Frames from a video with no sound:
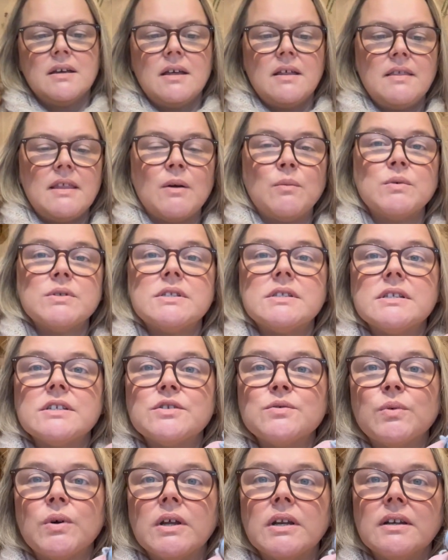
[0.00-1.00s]
that was
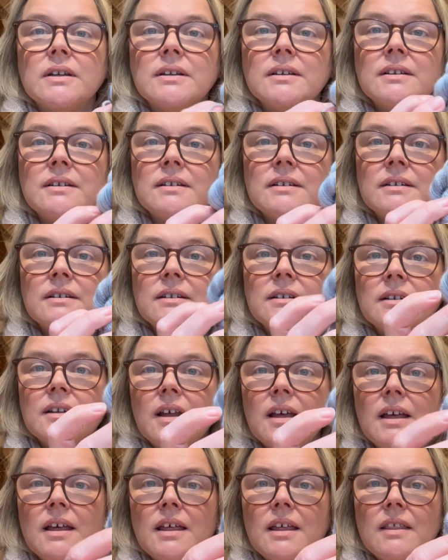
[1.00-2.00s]
this one.
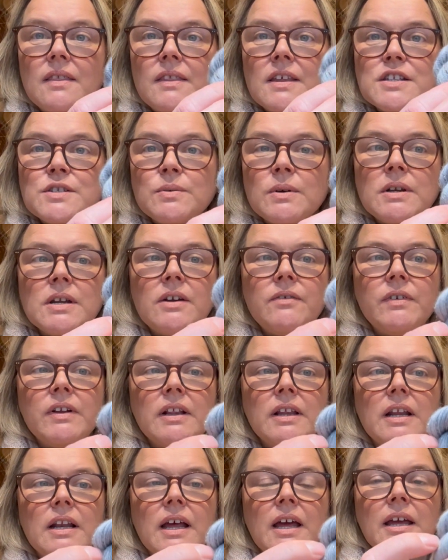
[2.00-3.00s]
This one I
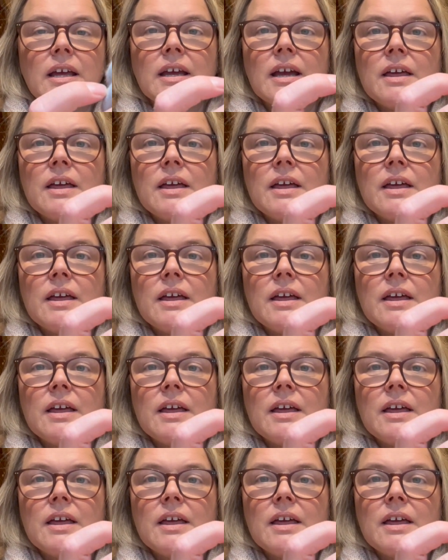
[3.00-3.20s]
really like.